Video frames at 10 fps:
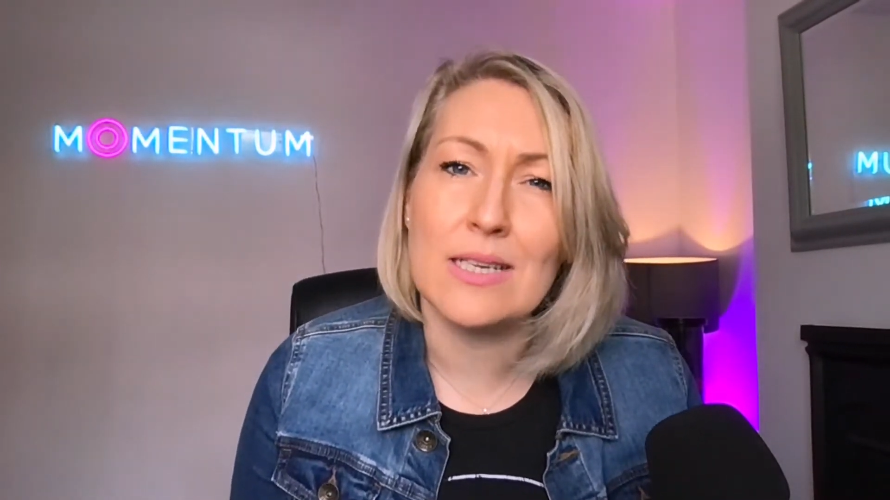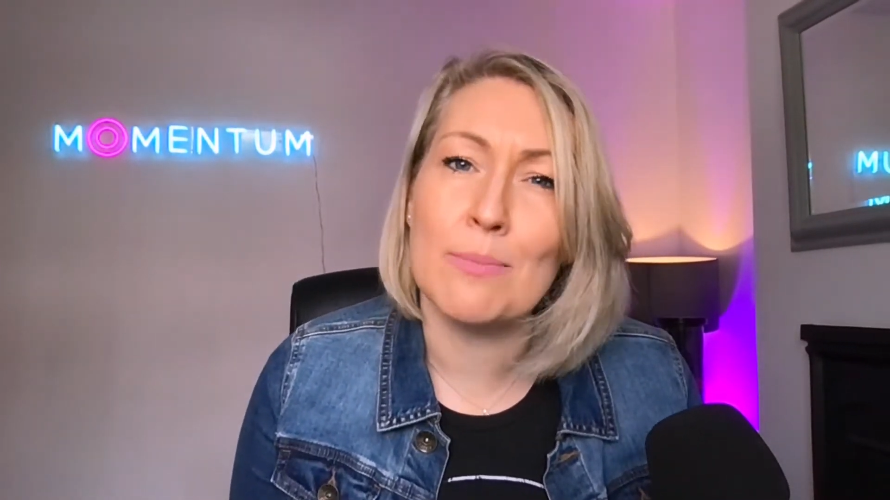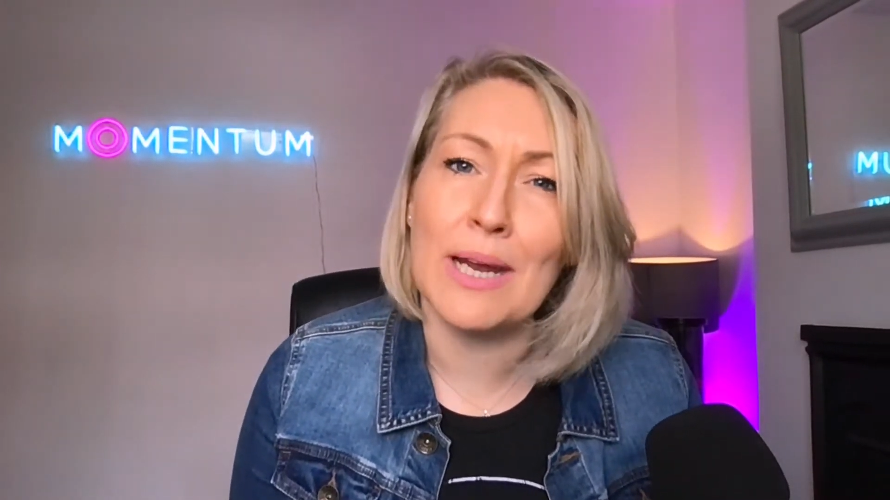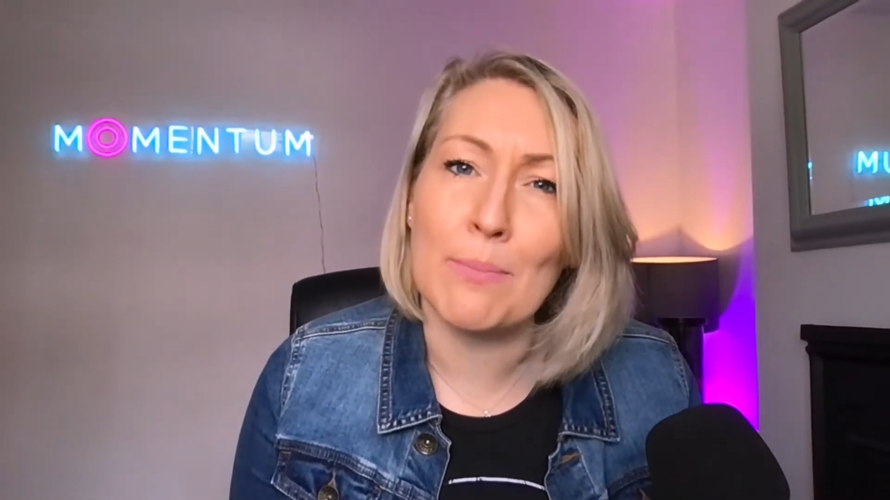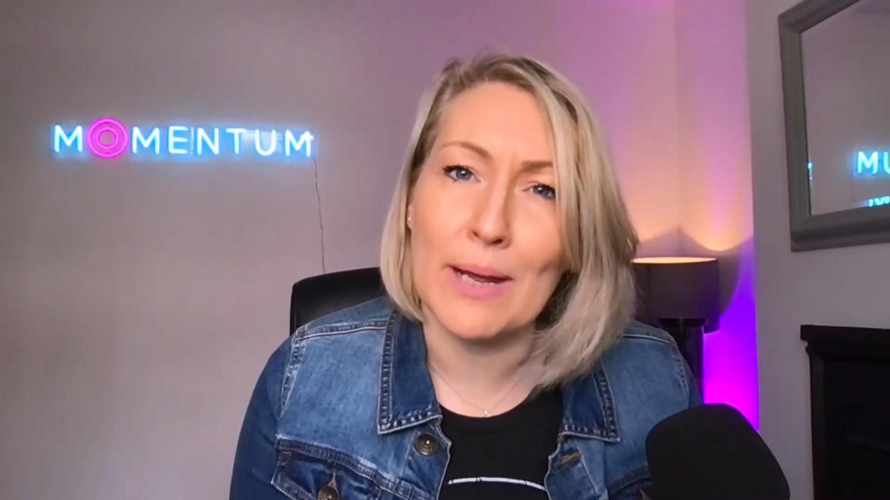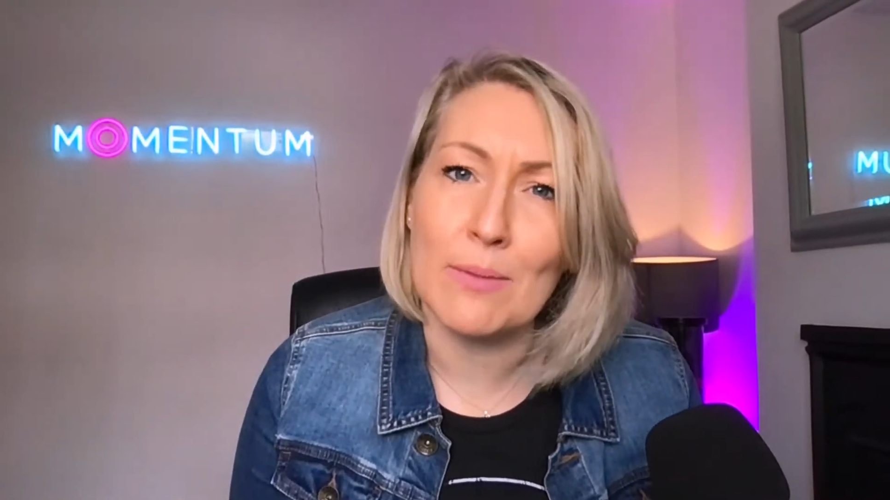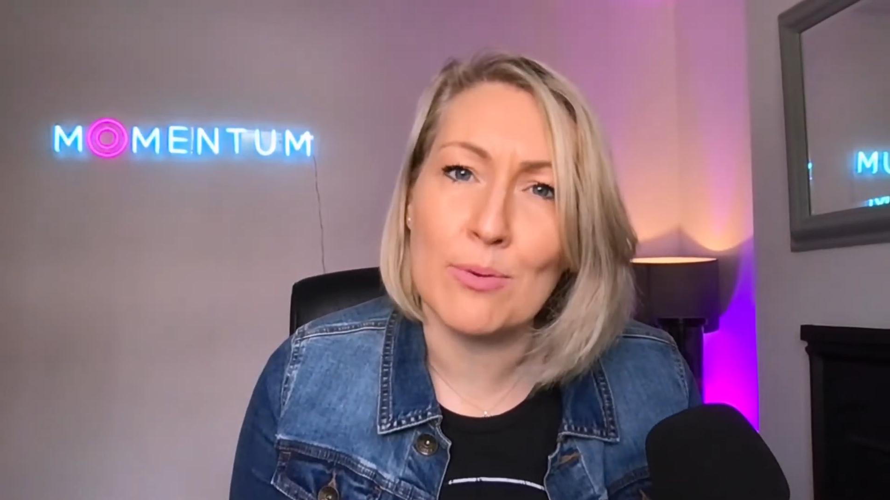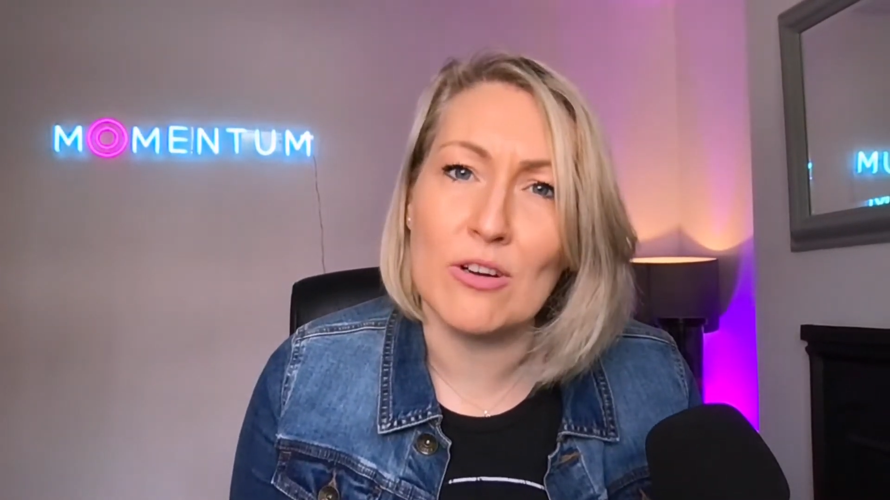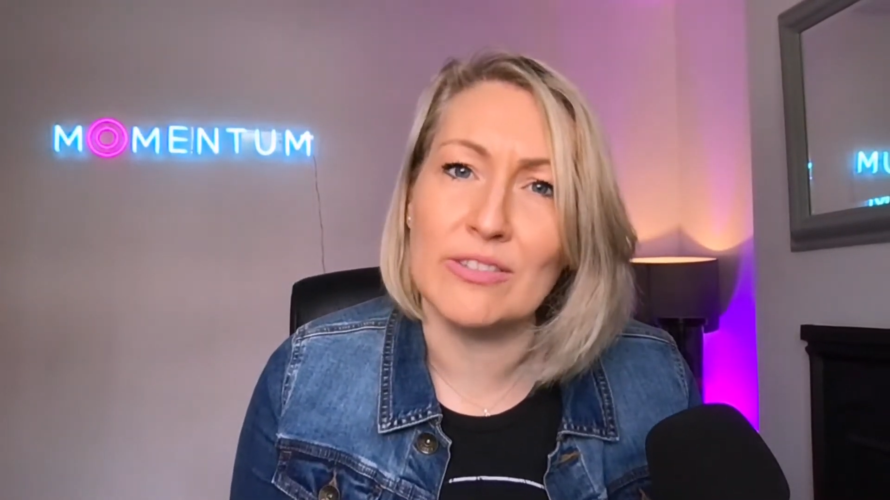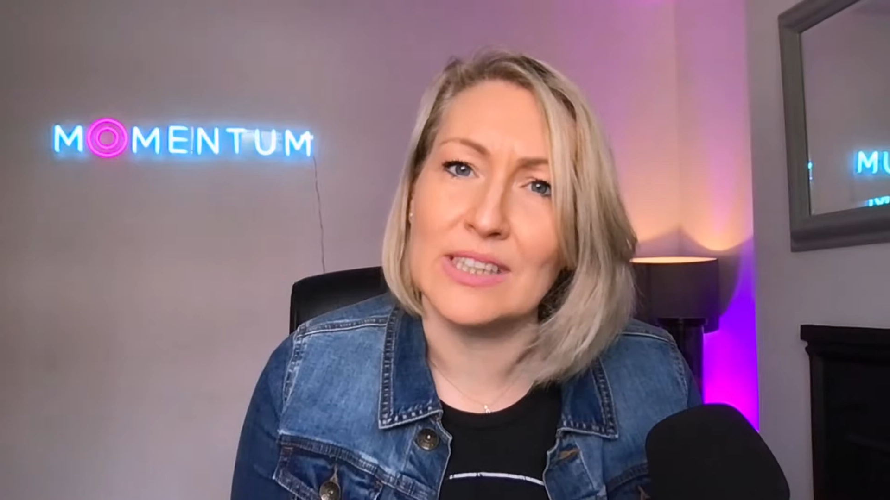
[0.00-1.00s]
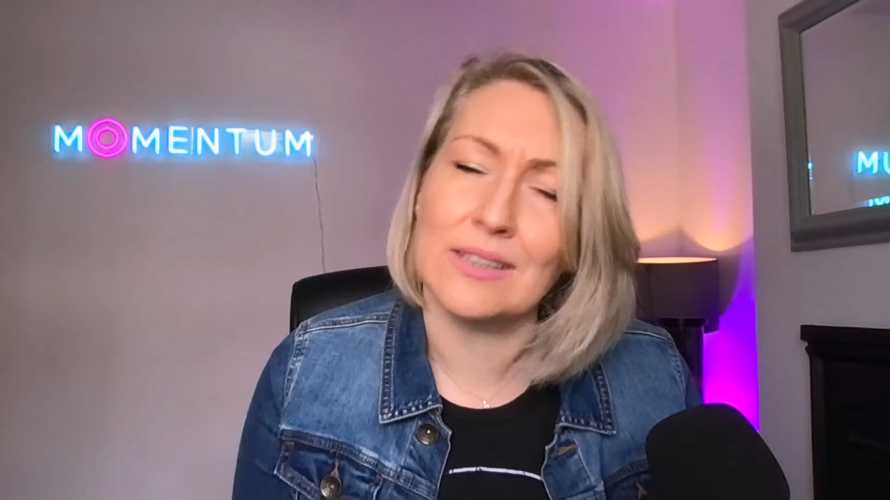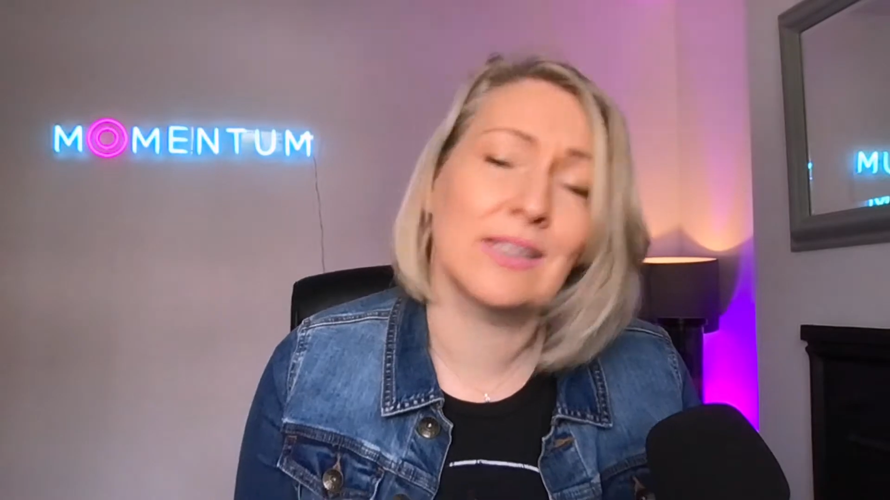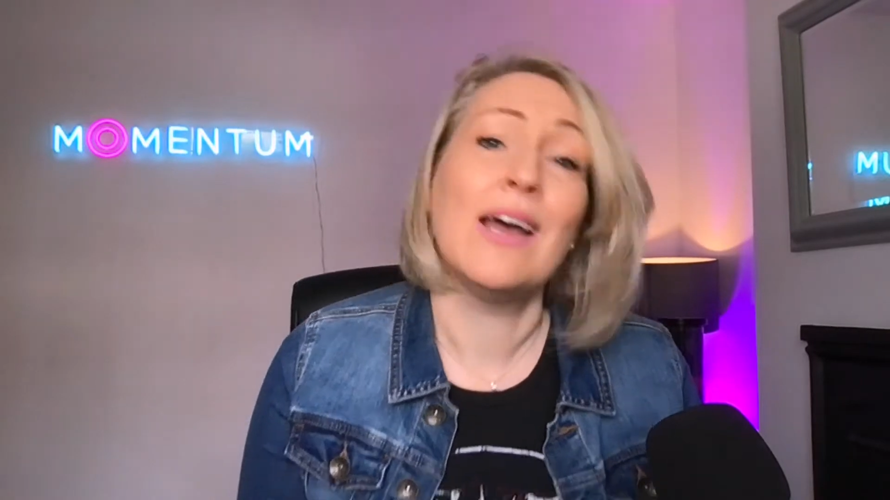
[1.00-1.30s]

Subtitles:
to make better profits.